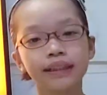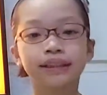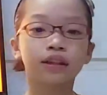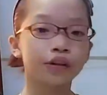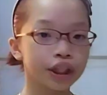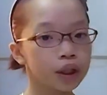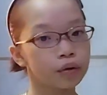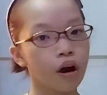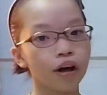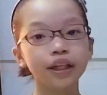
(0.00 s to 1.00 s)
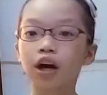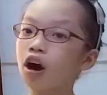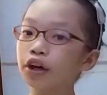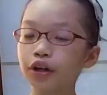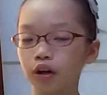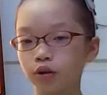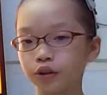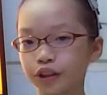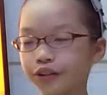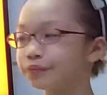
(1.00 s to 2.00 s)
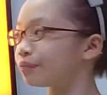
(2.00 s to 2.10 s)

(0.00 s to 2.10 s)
so you are a card holder.